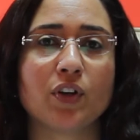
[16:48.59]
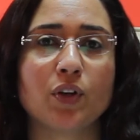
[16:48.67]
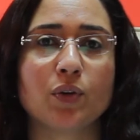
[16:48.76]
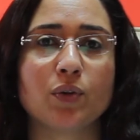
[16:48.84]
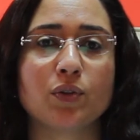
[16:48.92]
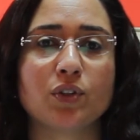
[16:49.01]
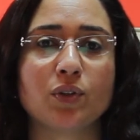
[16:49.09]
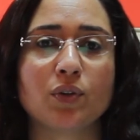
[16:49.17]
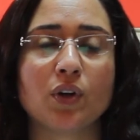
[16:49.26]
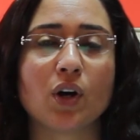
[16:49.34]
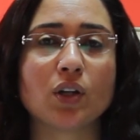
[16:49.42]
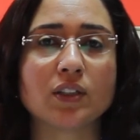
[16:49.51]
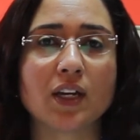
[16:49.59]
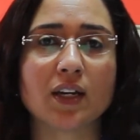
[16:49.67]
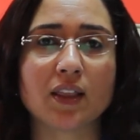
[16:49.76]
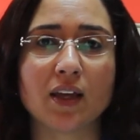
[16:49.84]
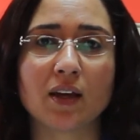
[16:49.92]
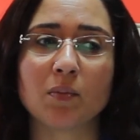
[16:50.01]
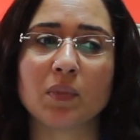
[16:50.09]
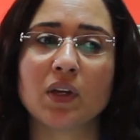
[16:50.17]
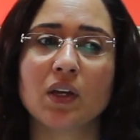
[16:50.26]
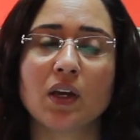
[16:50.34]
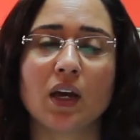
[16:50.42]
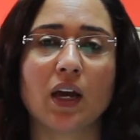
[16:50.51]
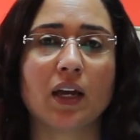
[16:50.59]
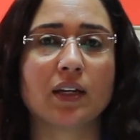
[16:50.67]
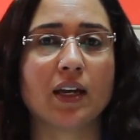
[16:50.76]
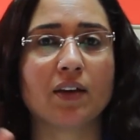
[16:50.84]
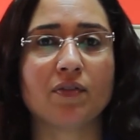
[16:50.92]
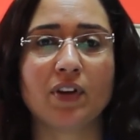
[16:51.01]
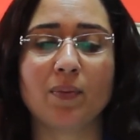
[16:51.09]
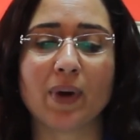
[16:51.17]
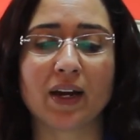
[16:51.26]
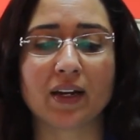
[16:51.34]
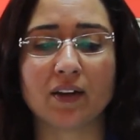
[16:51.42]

you to contact them and get feedback.